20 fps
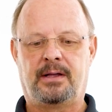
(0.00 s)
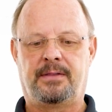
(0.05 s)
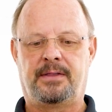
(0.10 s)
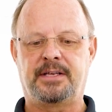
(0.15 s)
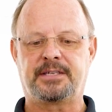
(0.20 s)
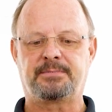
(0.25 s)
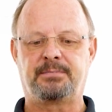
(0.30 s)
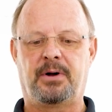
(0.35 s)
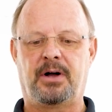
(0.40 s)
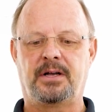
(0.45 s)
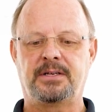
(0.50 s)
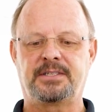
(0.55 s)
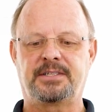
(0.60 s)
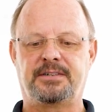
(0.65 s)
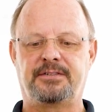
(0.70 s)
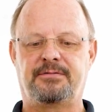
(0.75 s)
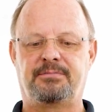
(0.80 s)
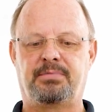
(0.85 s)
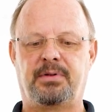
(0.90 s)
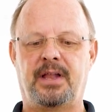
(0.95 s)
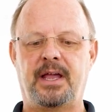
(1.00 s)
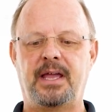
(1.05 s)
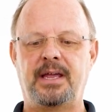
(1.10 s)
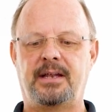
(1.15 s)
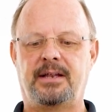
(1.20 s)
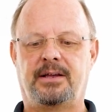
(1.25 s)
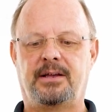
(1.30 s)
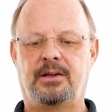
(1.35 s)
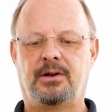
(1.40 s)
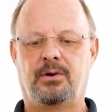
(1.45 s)
This positive
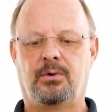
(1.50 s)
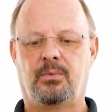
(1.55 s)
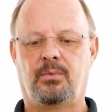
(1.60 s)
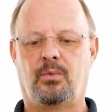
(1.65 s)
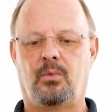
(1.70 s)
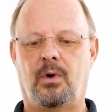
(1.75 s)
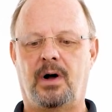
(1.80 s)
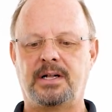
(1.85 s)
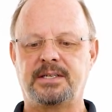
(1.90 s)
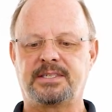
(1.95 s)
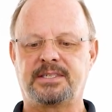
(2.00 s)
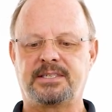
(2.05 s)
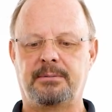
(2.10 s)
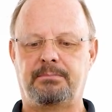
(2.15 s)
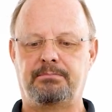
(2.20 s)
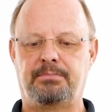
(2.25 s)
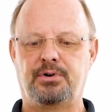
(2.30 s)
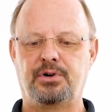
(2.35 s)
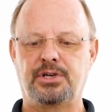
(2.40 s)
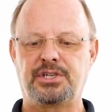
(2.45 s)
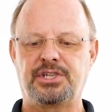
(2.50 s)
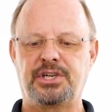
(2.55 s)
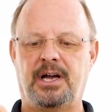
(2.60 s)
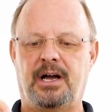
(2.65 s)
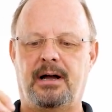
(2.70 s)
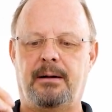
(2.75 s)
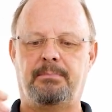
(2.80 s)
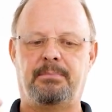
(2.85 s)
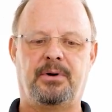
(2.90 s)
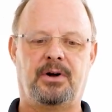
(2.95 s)
plate wants to push
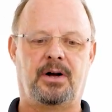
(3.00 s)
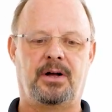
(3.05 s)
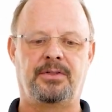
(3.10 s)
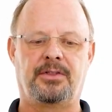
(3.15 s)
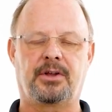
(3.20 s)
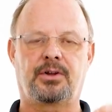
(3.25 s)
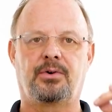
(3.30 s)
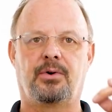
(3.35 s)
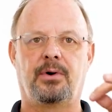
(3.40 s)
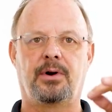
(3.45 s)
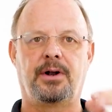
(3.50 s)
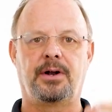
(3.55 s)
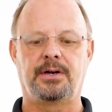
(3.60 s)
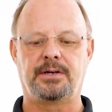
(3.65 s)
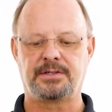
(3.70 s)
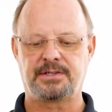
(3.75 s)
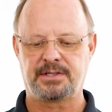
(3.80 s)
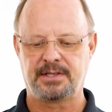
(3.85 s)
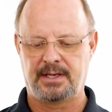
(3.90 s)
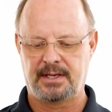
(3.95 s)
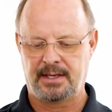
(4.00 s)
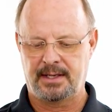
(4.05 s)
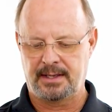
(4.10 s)
up on the corners.